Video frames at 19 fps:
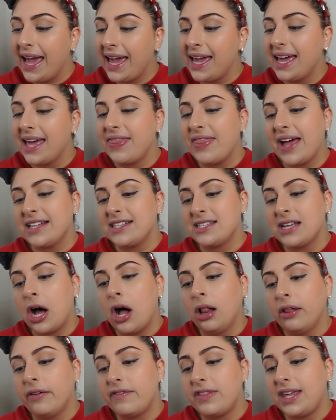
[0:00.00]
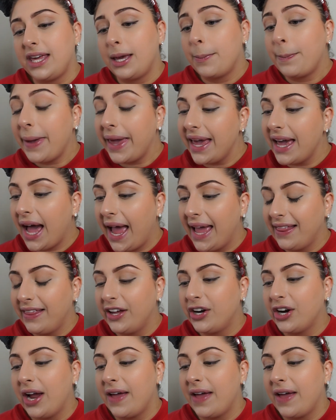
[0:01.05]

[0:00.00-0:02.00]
and that's all of the pink highlighter,